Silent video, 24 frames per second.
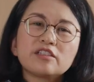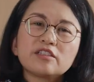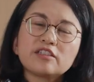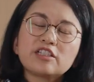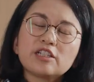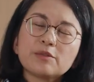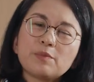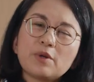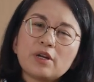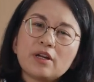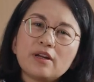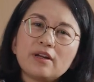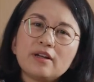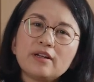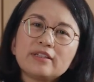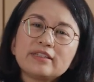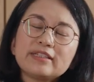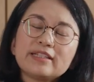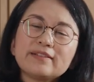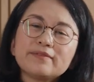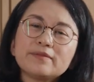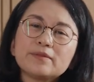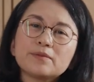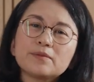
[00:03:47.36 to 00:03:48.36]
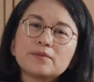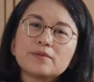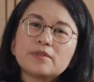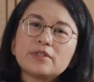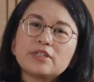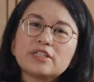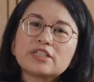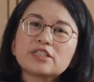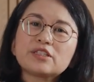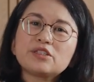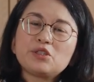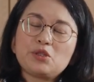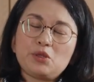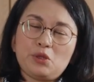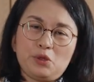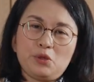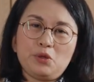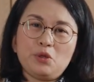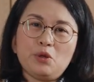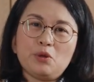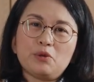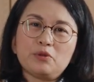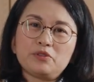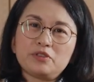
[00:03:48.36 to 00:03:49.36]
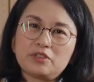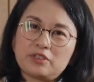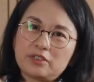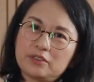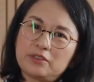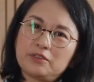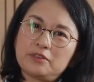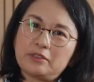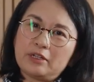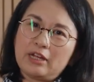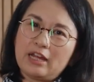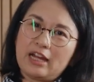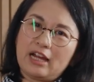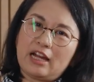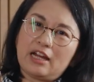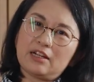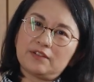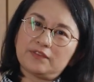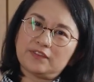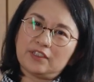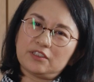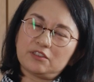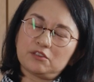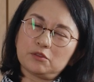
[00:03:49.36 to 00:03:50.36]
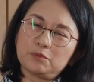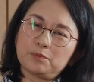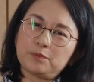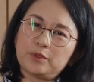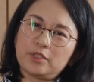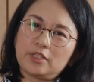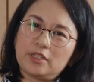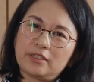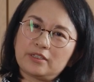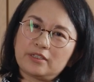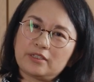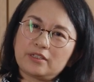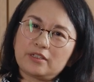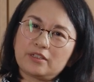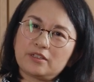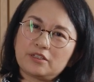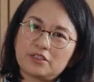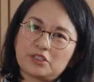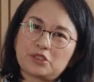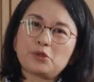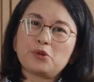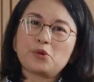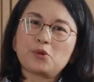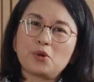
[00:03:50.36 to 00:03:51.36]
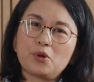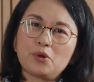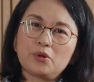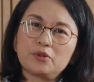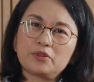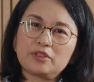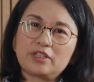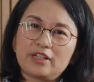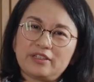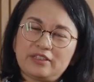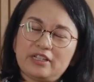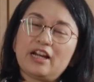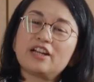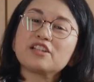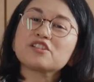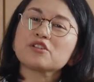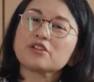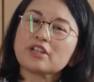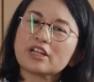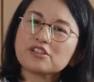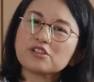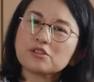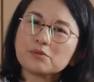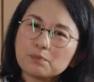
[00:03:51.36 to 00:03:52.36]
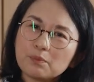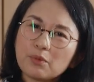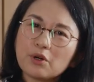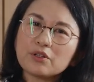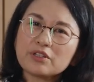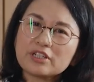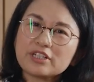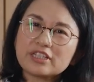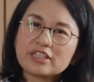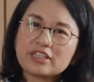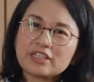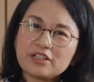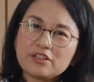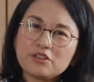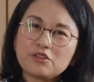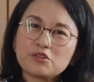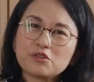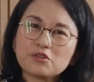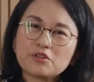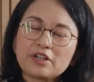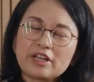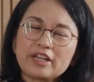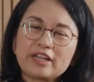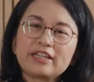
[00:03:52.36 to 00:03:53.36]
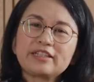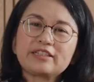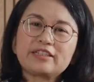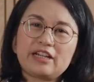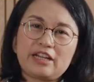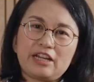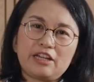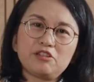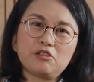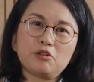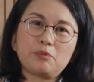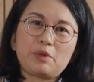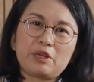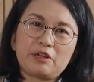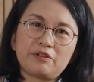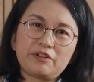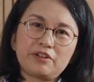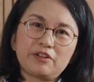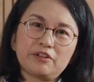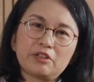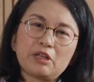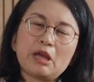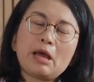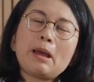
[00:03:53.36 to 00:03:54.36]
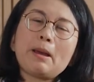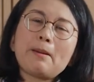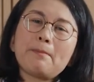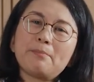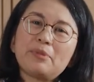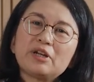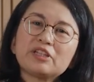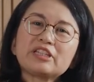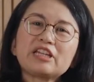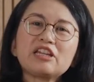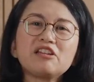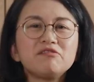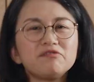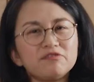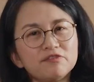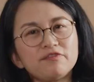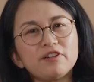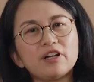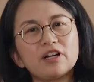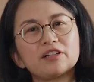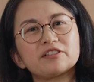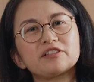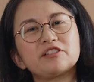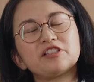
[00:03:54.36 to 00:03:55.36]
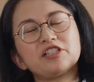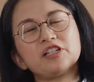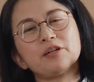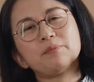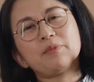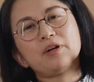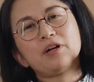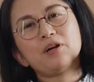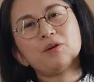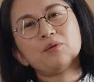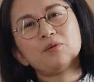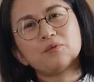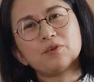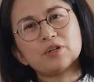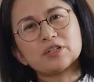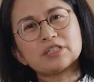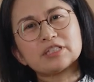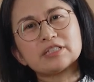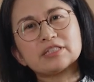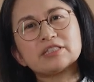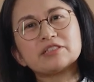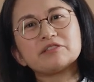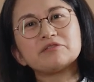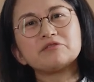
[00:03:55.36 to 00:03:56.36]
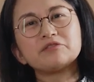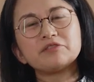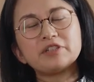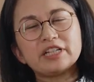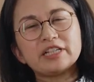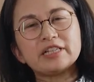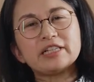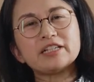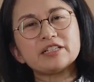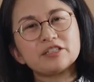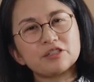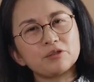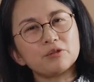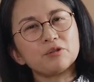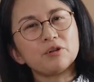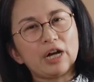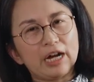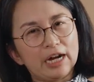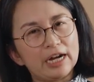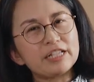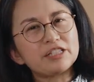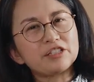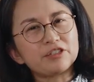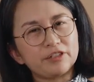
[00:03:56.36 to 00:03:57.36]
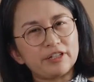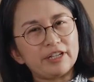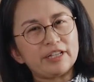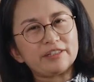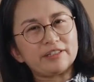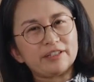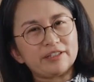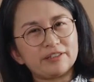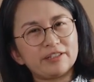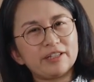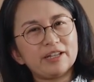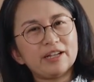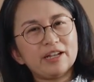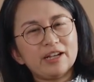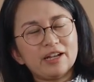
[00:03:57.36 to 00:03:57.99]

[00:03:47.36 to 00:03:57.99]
Japan is known to have adopted so-called an isolation policy during the Edo period, but in fact Japan wasn't really so isolated